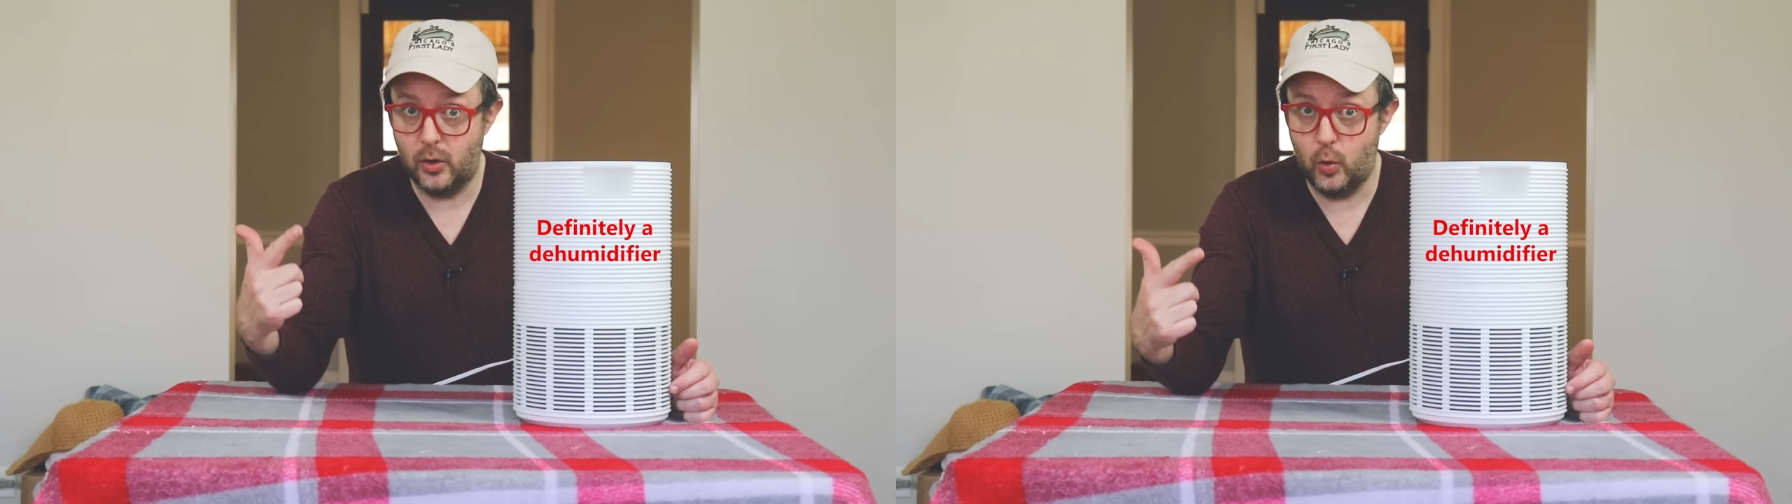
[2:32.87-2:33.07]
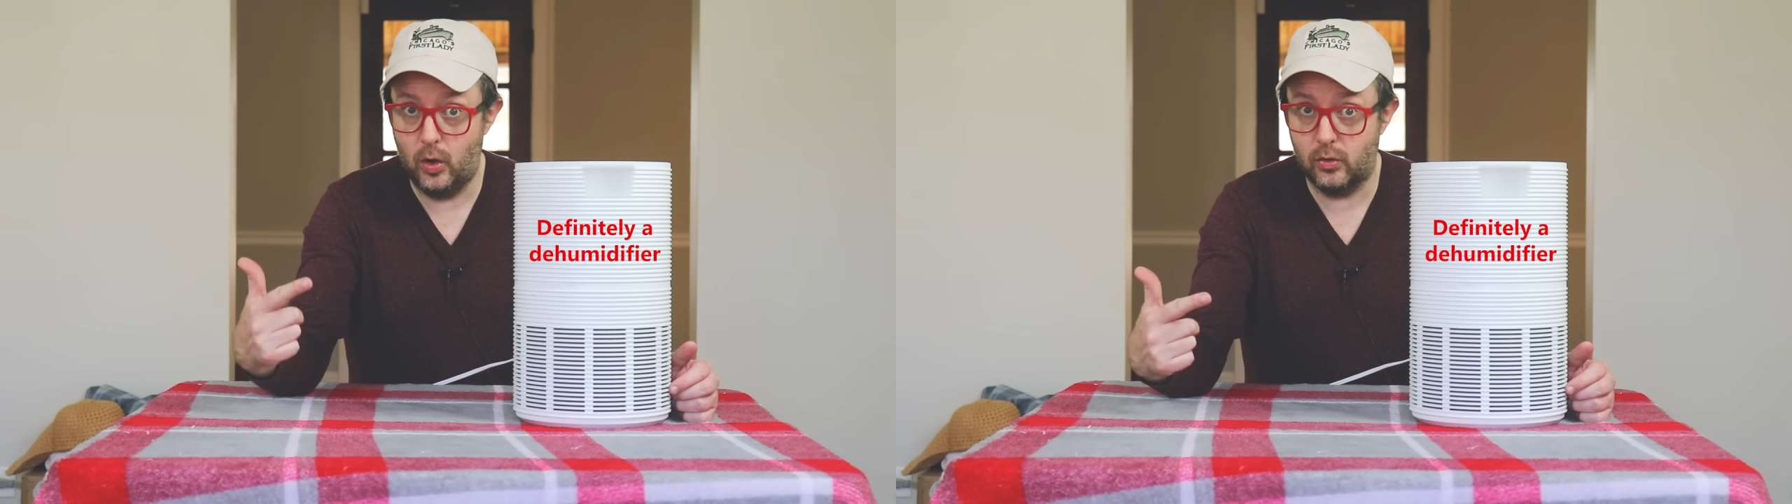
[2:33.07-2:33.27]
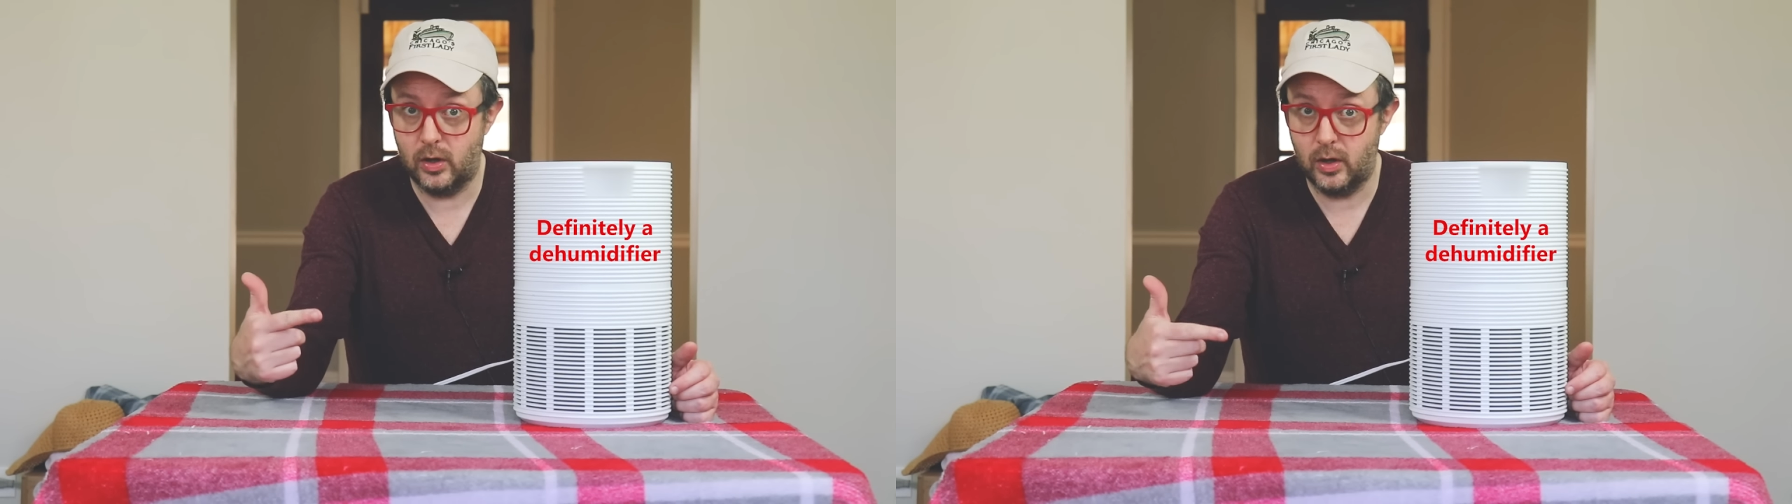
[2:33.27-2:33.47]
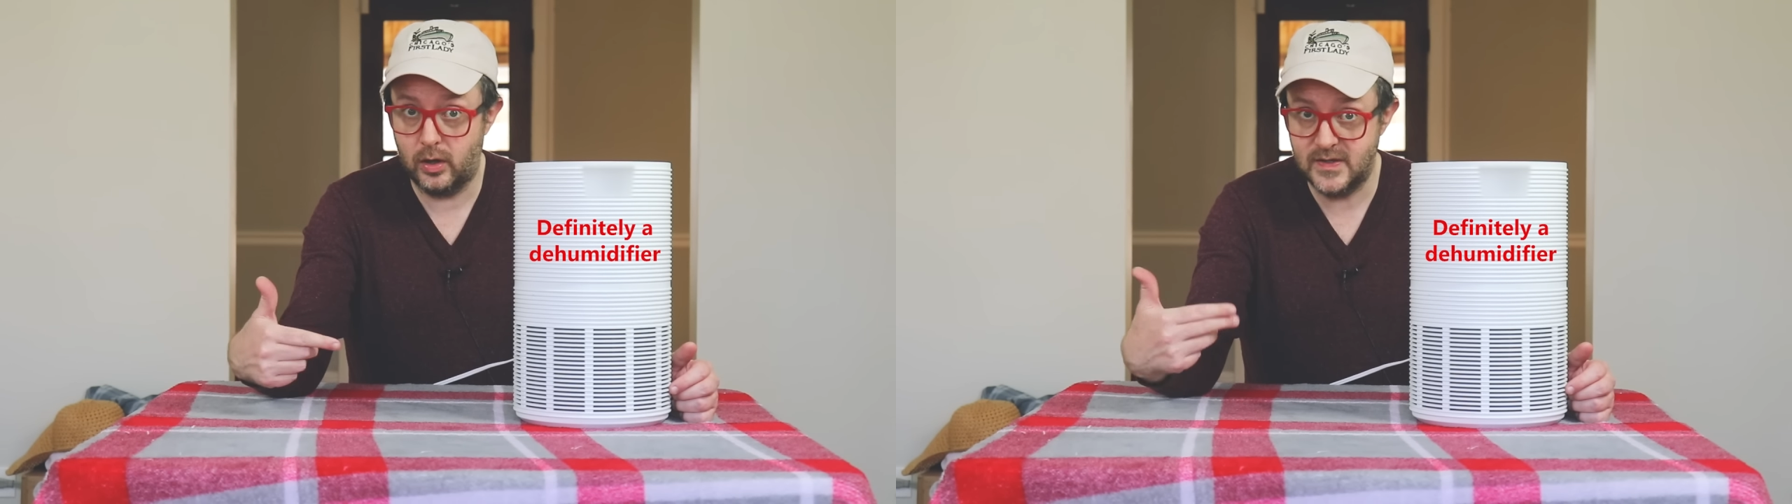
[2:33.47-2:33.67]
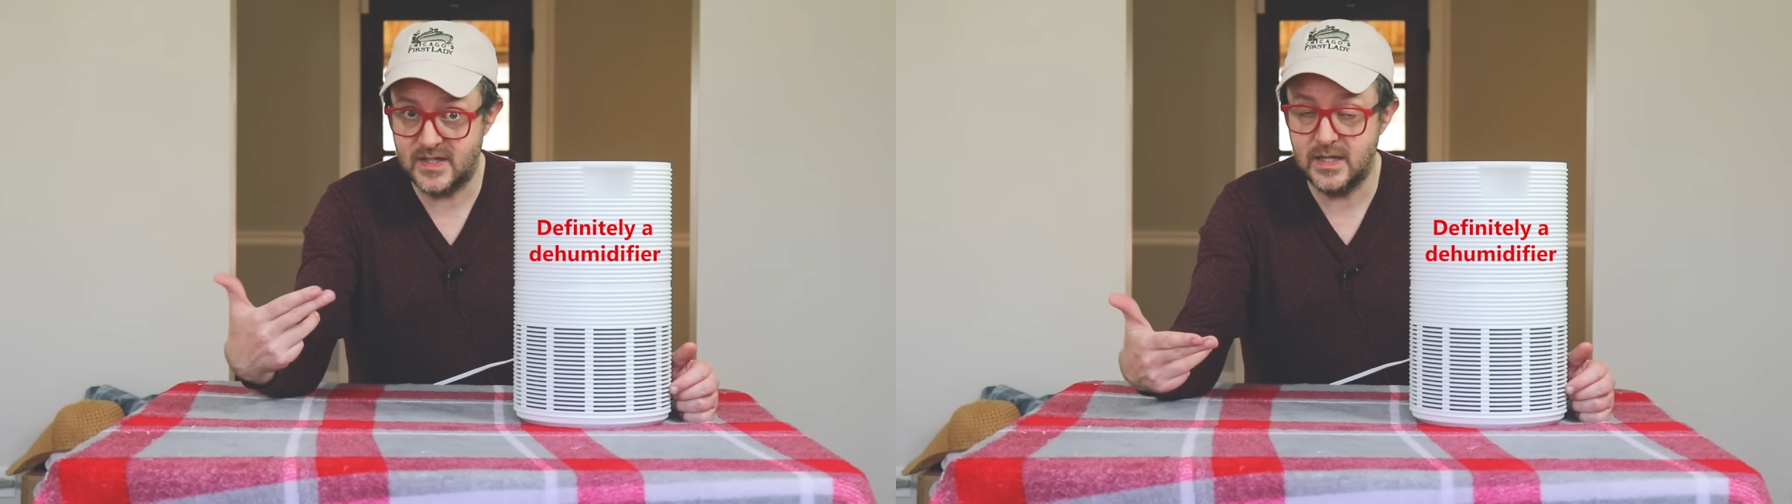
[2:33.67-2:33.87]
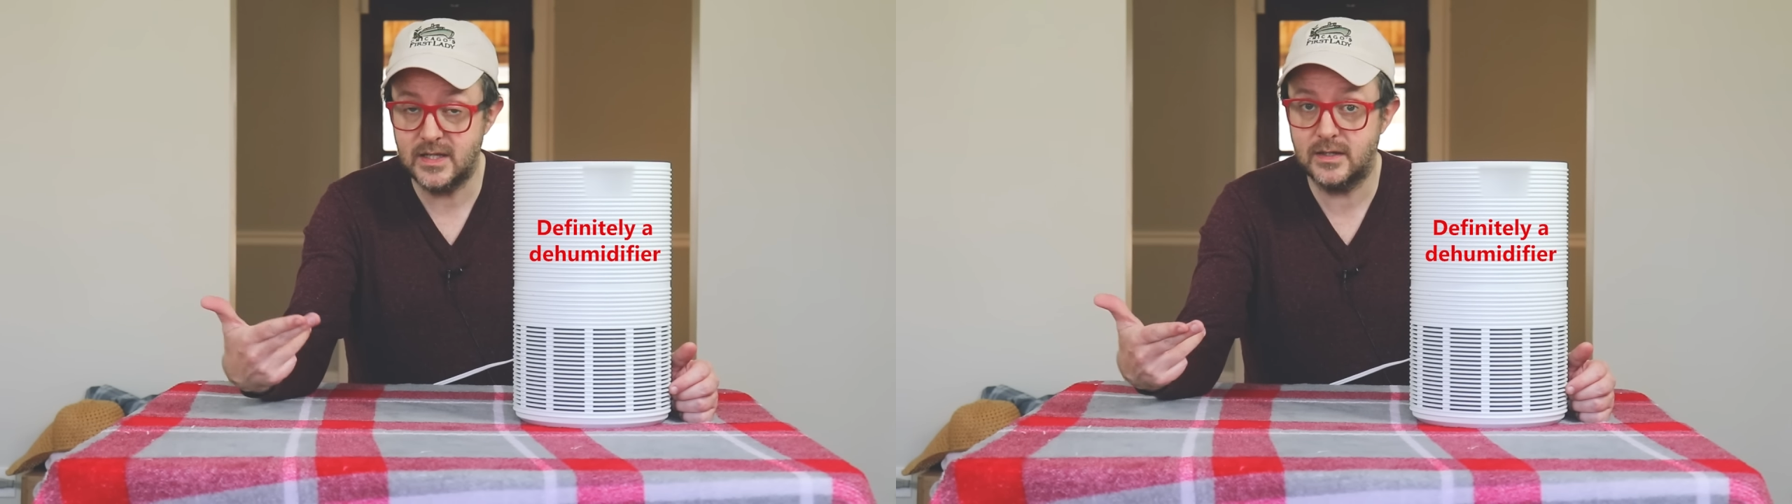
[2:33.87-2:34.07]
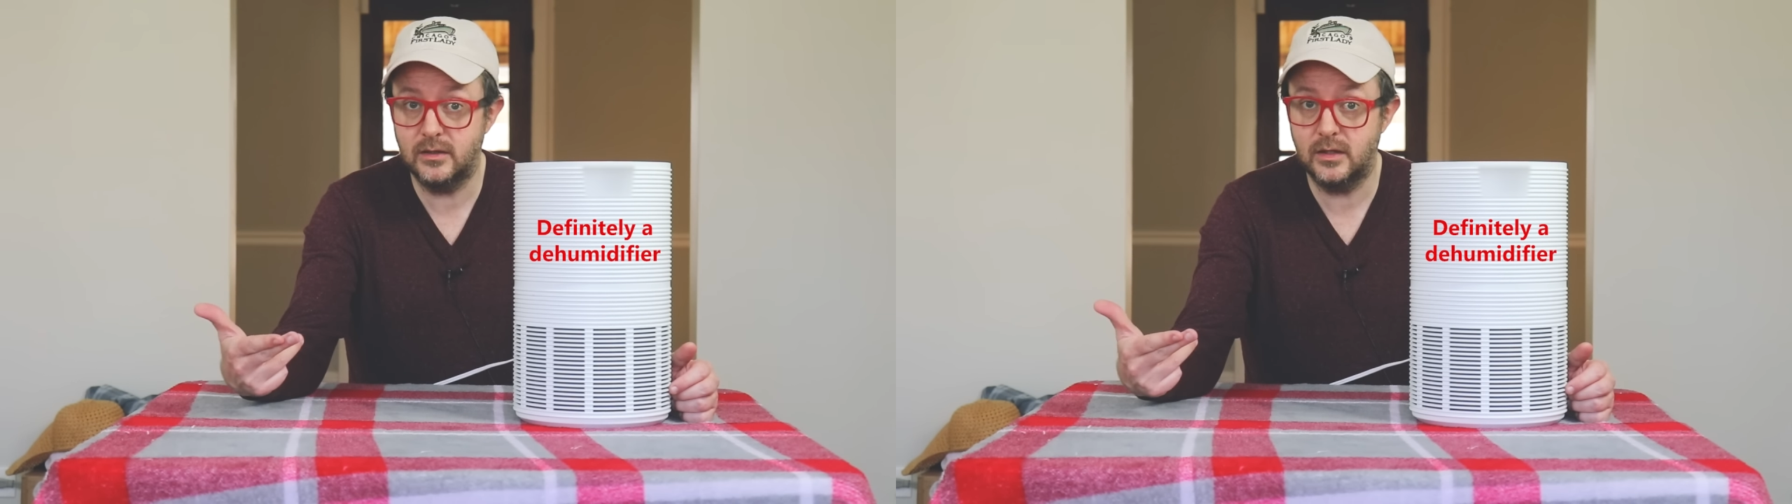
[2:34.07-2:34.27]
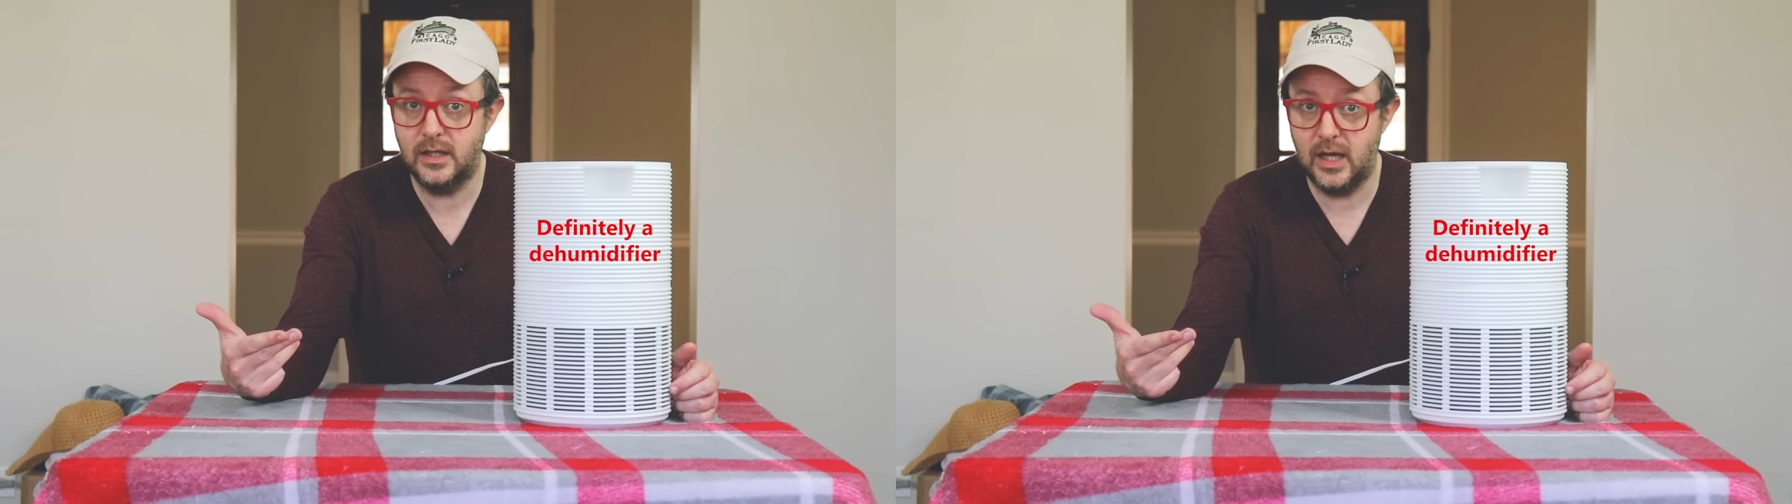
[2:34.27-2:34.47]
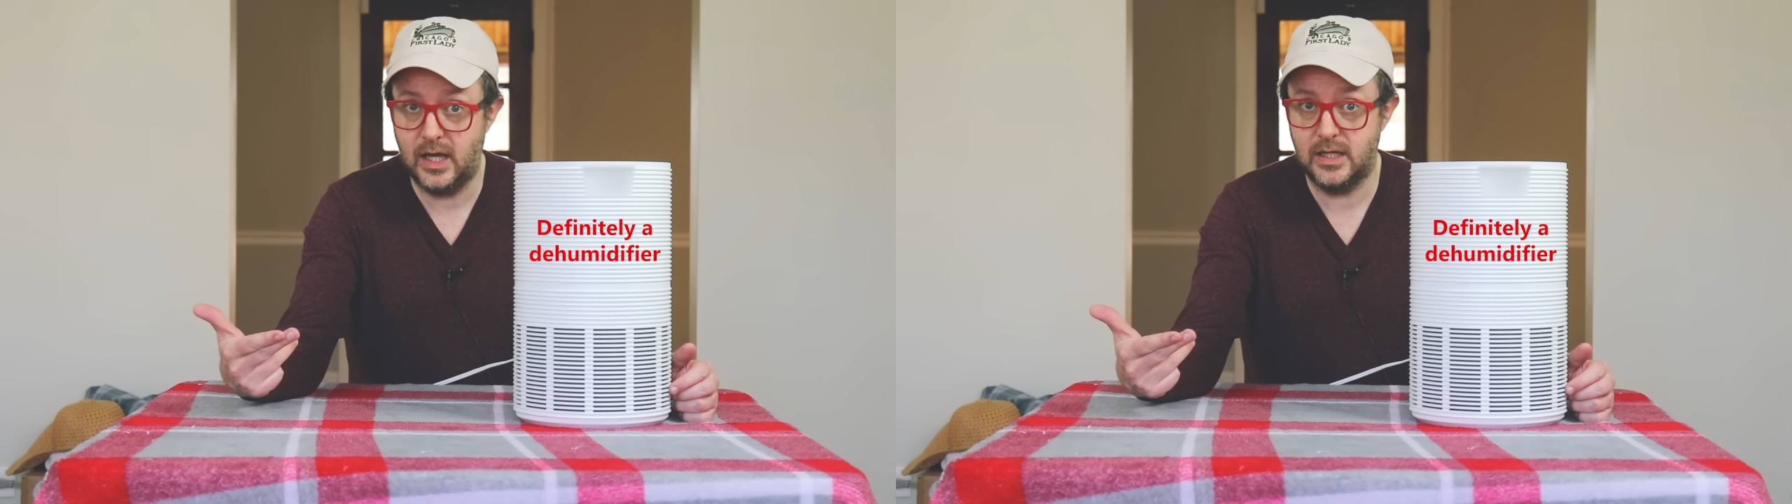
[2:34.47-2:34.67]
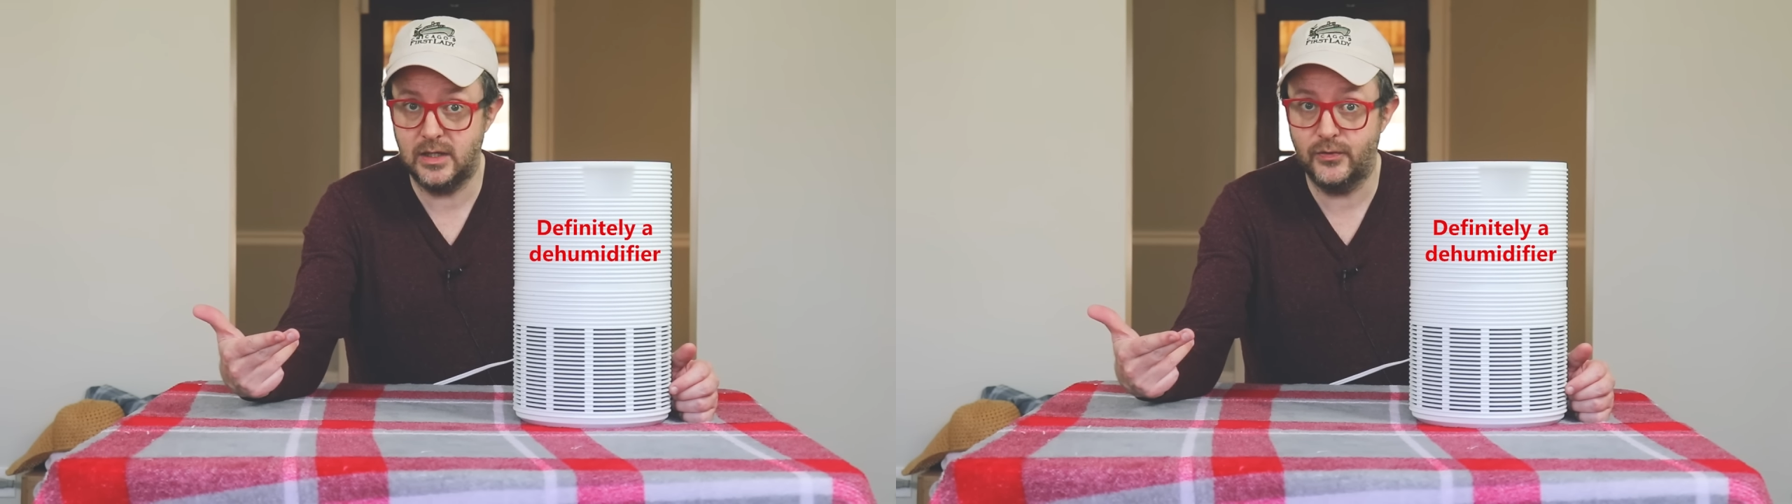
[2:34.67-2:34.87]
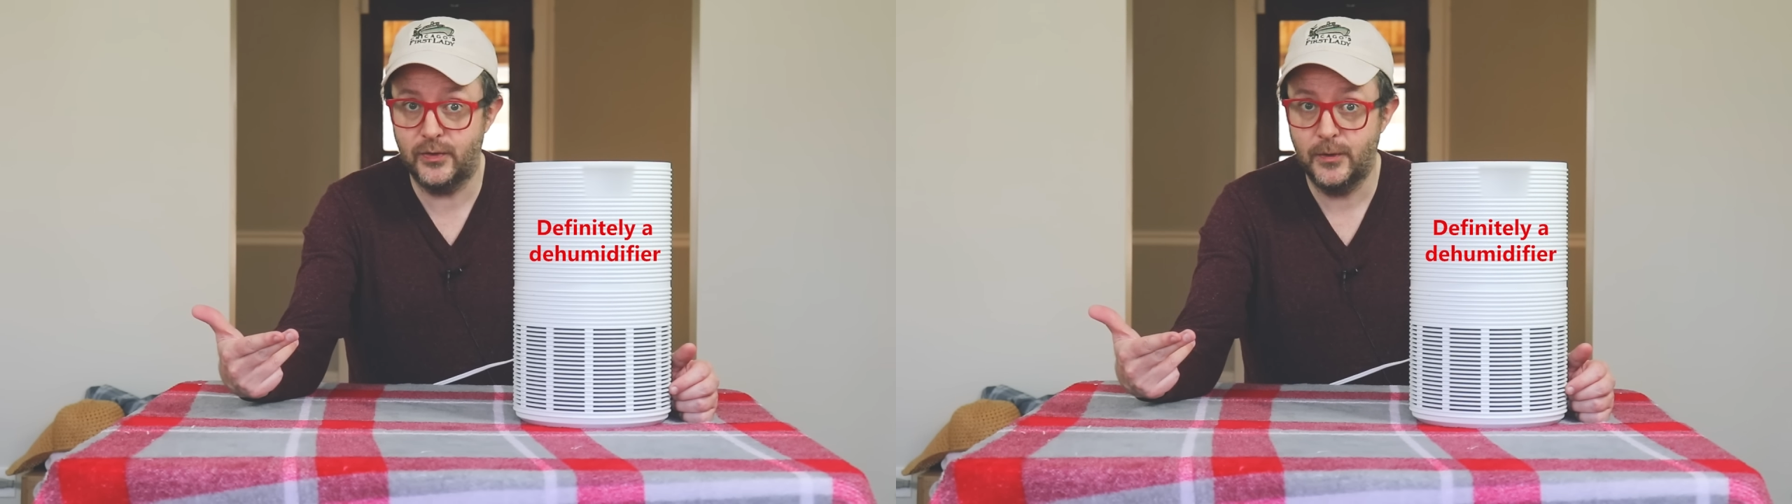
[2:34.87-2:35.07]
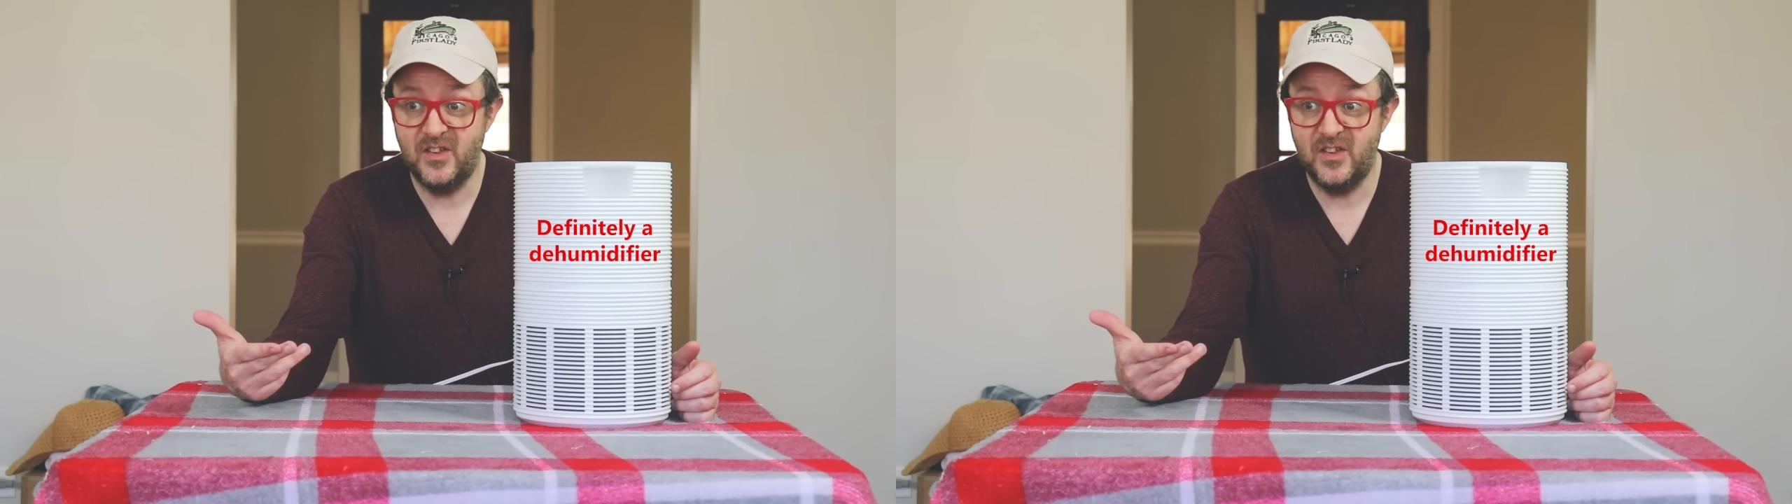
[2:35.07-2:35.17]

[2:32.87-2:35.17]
Quora consistently gave